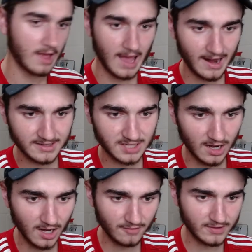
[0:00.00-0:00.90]
And it's a
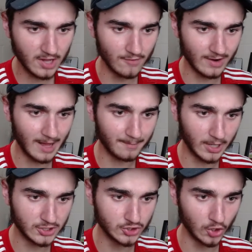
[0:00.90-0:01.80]
lovely overlap
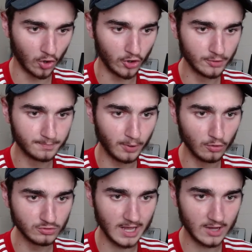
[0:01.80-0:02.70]
by Shaw, who
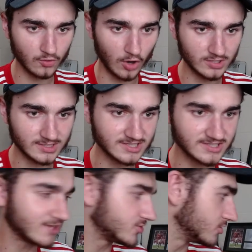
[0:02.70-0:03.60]
pulls it across. And
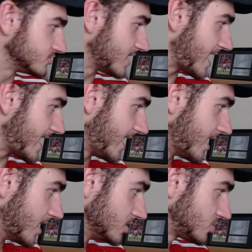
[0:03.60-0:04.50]
Sancho's there
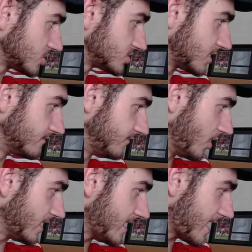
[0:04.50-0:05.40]
just to
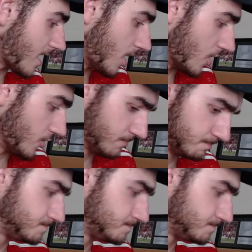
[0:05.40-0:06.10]
volley it home.